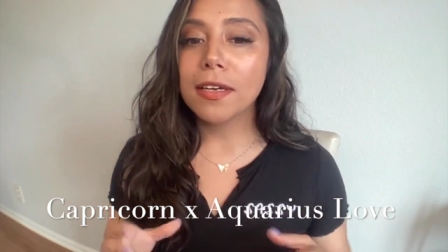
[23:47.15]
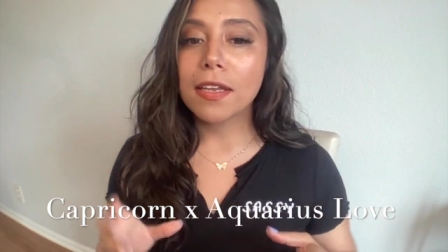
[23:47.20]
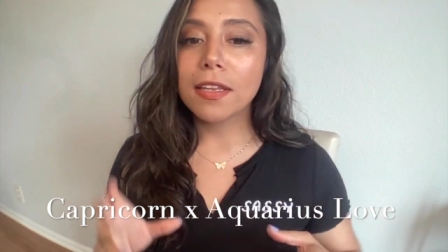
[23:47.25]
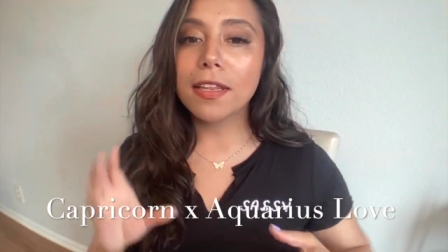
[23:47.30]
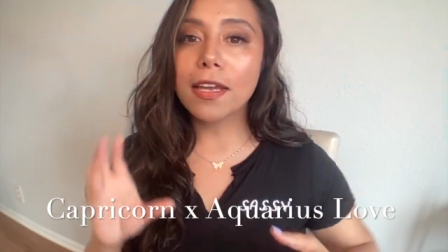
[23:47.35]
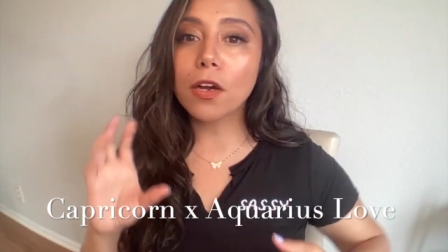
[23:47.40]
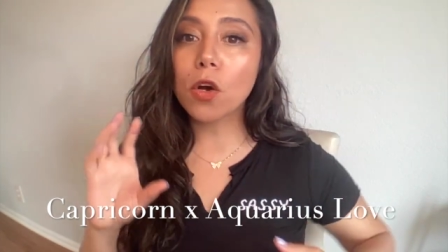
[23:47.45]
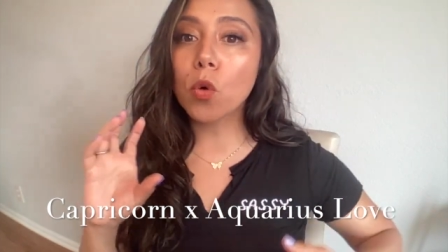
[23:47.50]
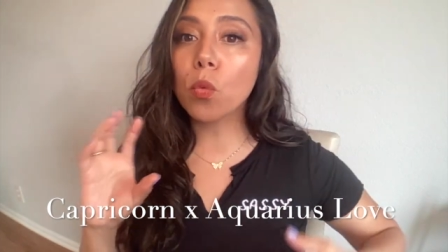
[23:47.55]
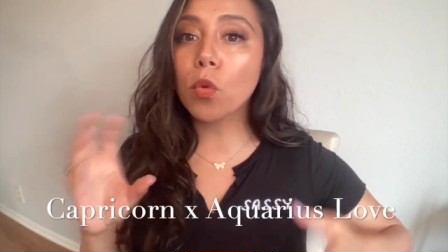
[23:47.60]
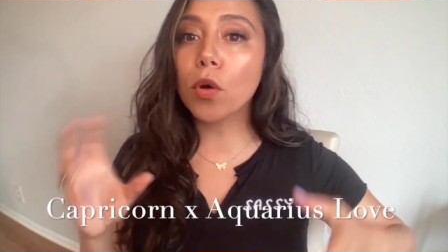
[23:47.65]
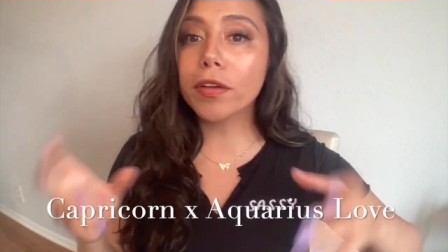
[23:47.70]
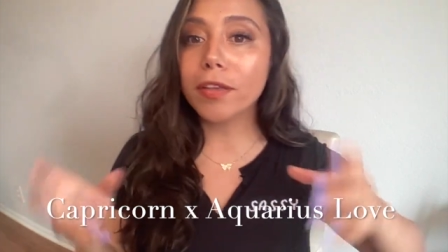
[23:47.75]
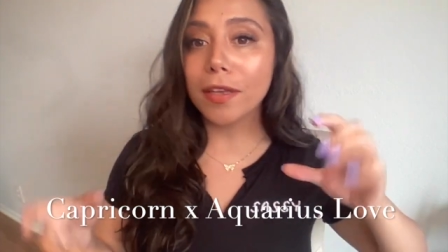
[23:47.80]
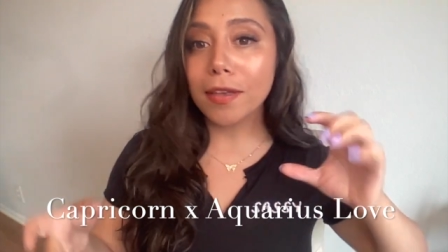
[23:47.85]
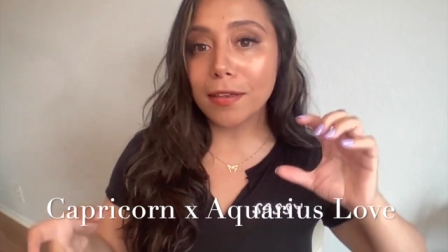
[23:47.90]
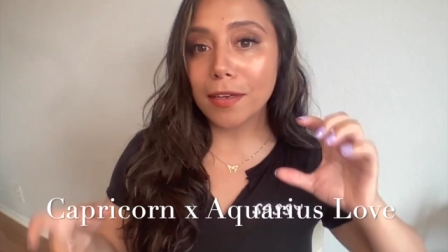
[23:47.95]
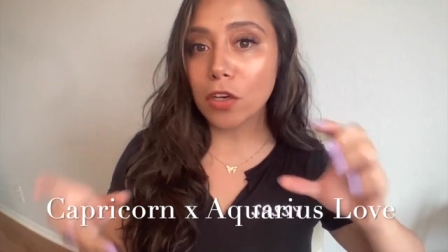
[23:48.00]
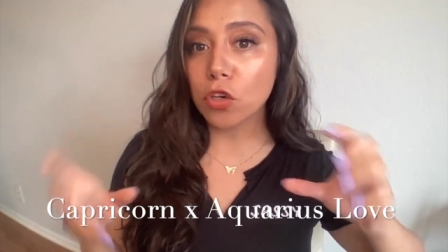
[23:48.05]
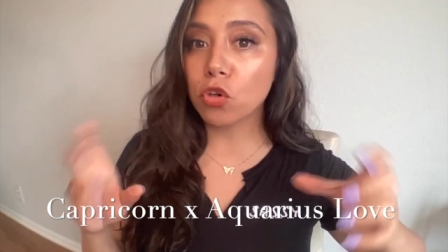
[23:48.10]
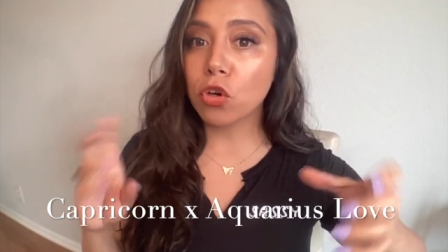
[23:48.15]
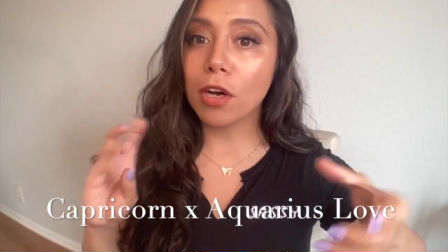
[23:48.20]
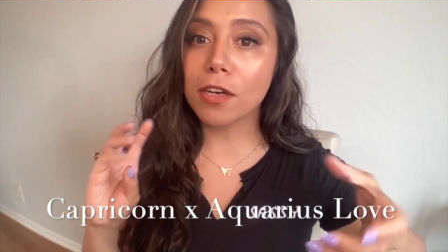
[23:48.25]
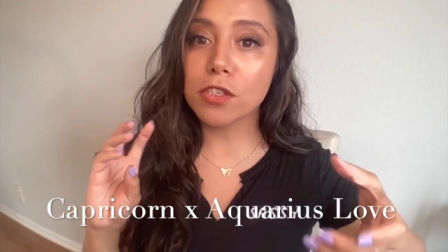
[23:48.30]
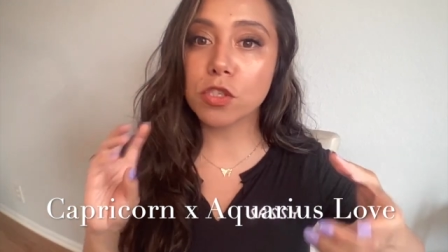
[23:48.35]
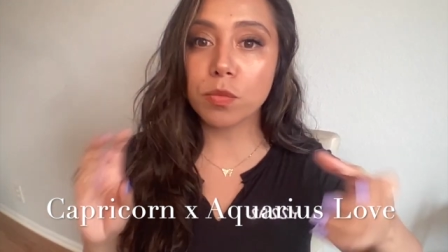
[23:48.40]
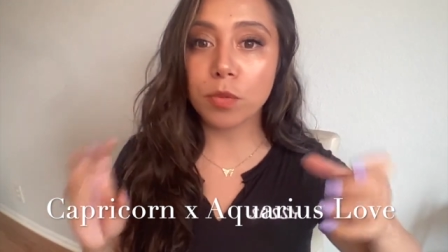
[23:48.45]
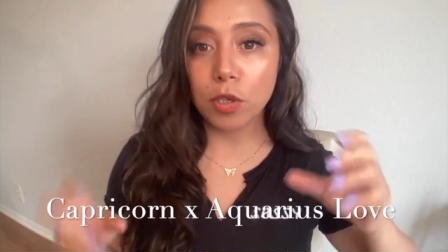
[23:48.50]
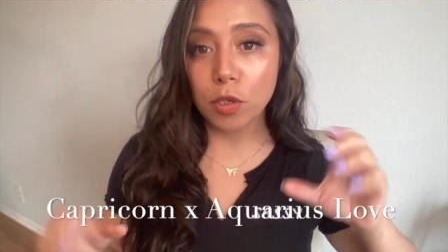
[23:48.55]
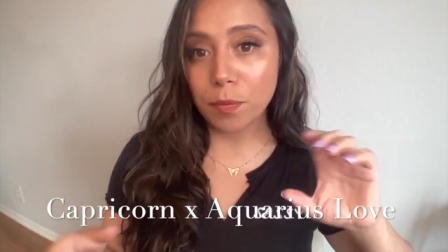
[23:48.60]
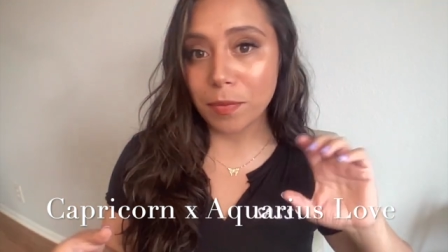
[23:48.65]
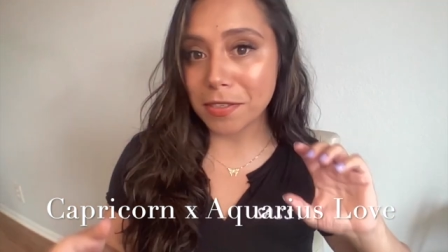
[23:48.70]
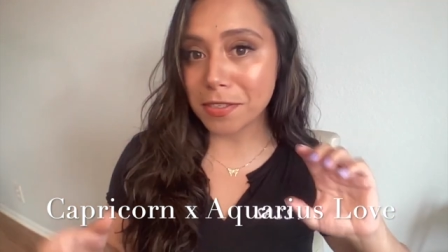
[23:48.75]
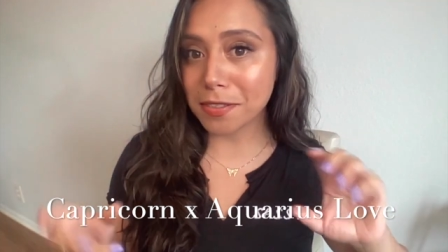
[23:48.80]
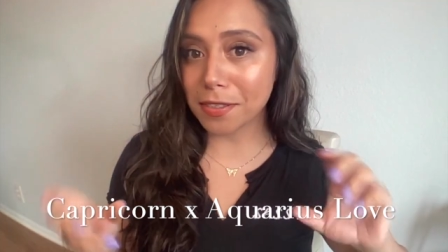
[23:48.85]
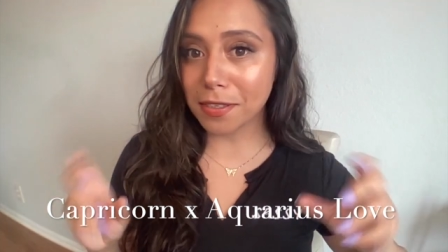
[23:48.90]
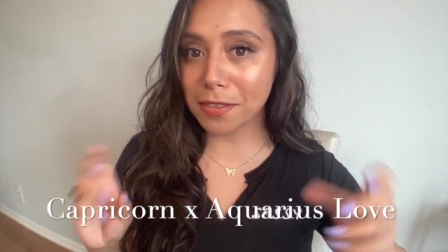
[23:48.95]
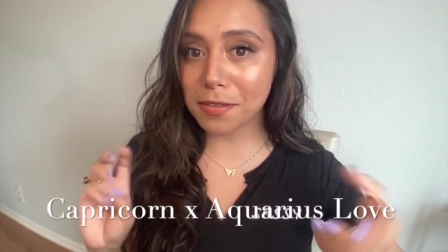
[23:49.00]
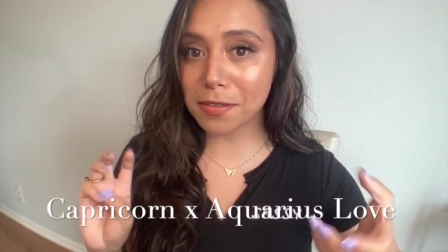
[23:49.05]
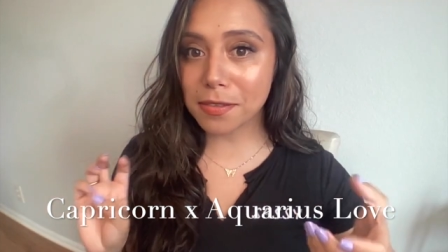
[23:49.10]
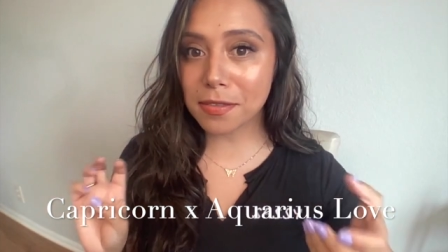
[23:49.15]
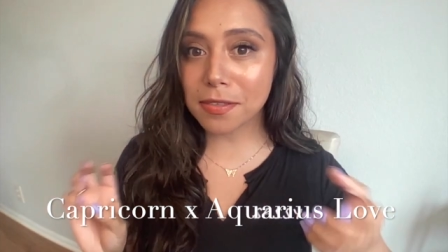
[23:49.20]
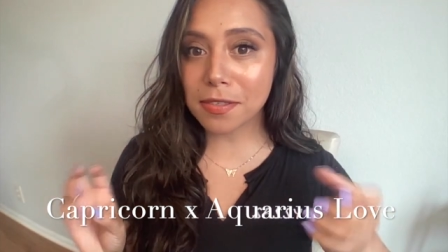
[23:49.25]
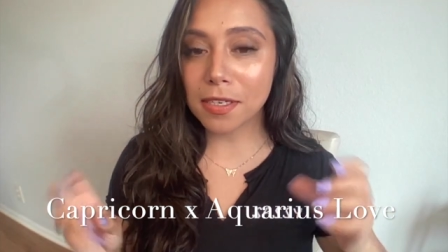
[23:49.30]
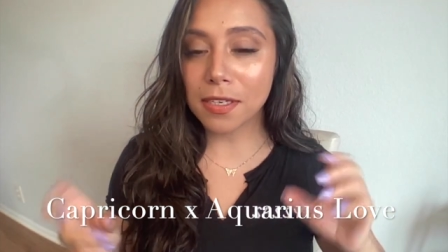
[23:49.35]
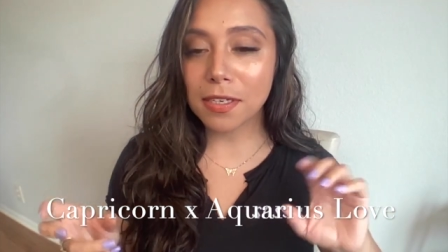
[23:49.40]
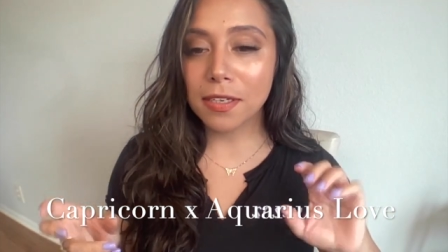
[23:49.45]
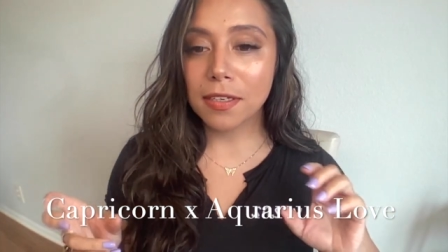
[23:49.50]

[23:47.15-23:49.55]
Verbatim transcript: they are working at cross purposes.